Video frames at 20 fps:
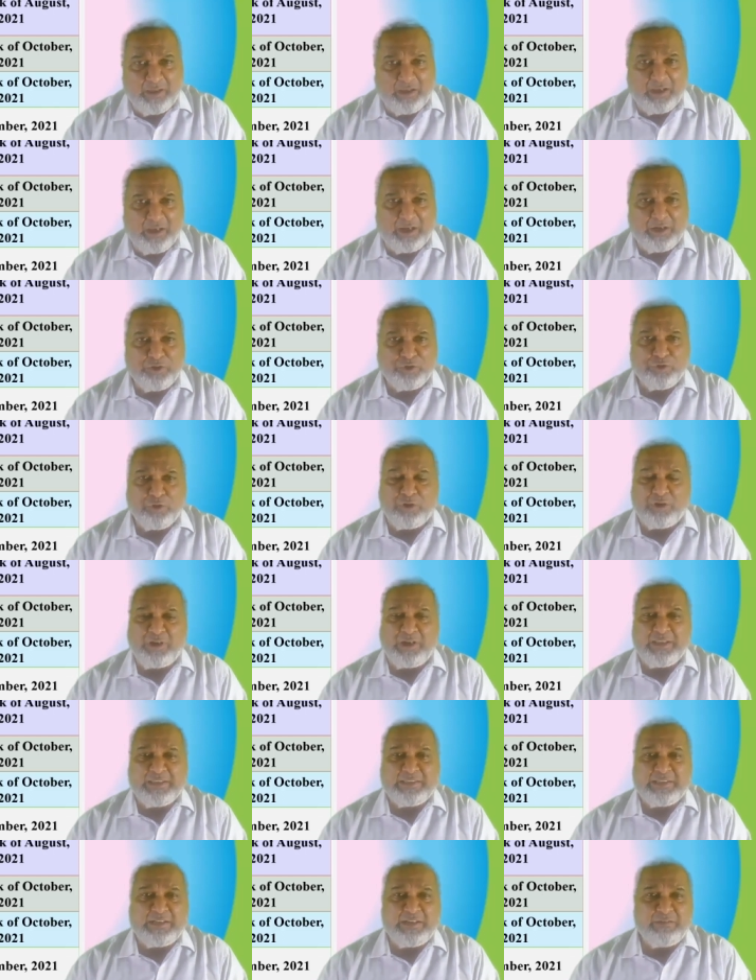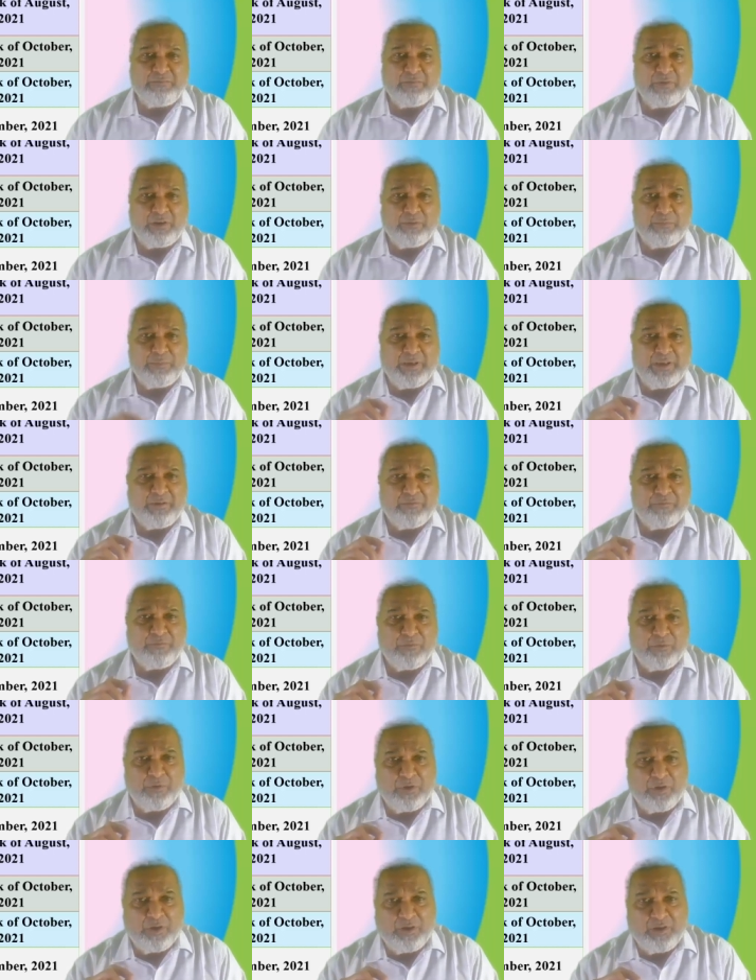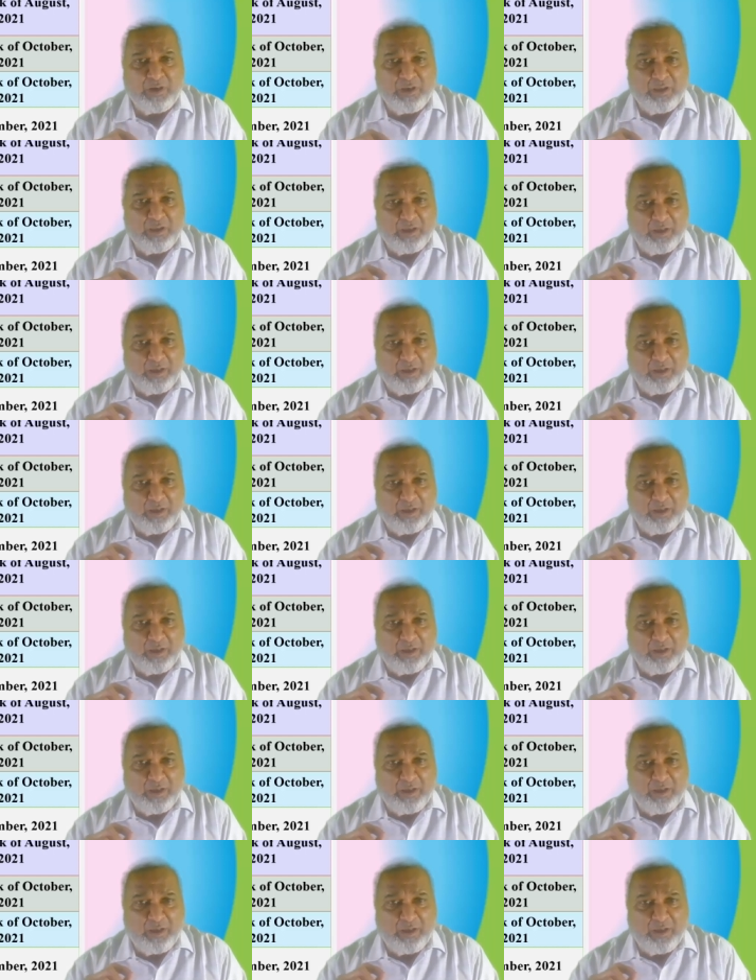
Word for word: and shortlisting will be for